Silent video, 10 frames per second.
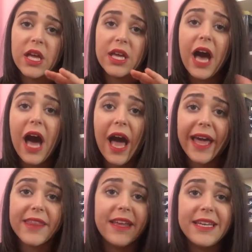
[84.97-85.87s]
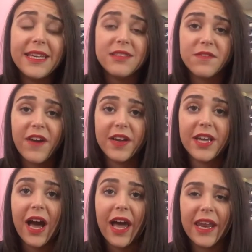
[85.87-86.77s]
Kai, they needed to find
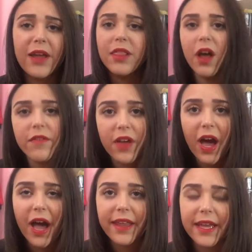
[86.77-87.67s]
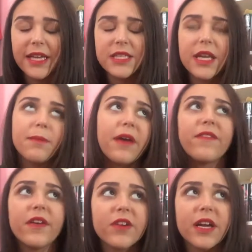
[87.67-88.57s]
Kai, and I love Kai. Like, he's like my
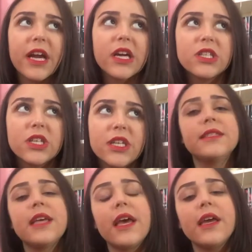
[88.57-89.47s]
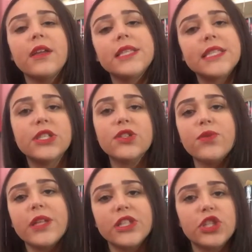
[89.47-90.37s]
favorite character. And Cinder's
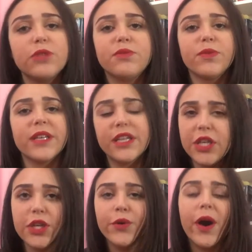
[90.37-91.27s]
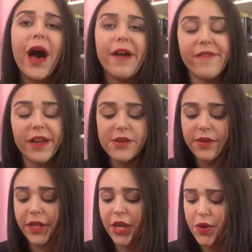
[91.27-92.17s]
relationship's really cute. I find it
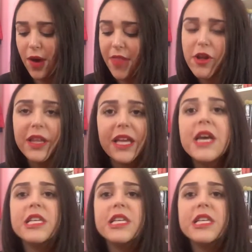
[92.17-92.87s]
really cute. And they're like,